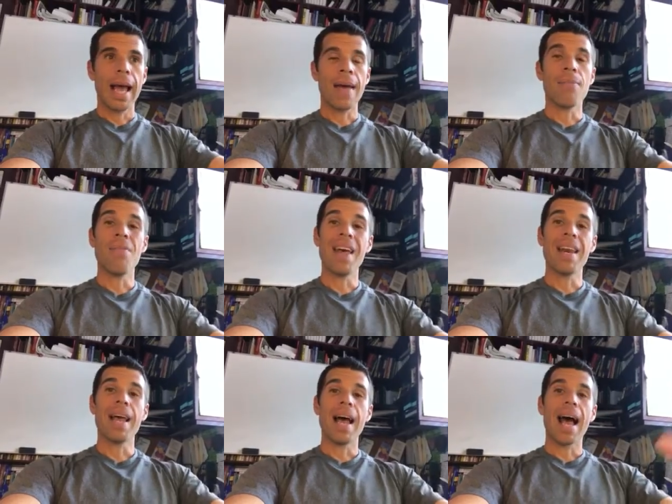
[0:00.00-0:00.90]
and
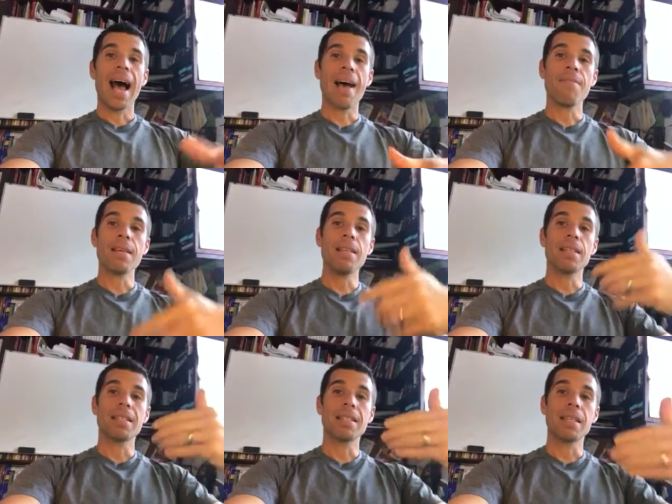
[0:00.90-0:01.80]
then having
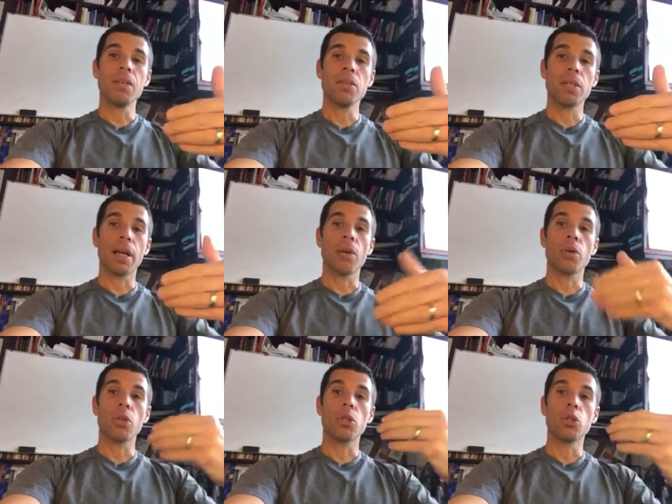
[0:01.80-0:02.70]
the skill set
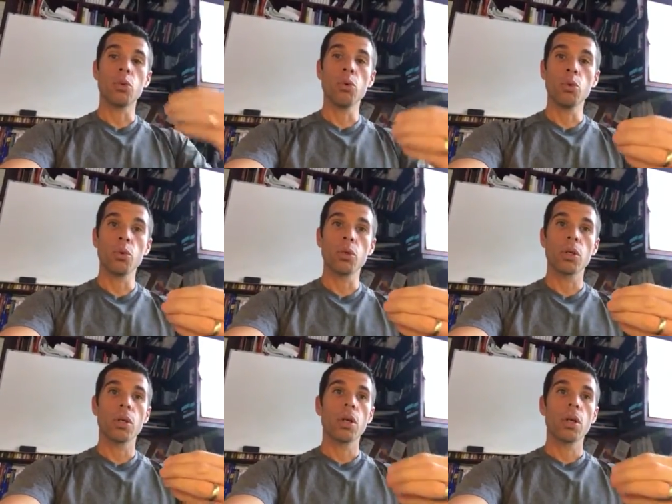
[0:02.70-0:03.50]
or the tools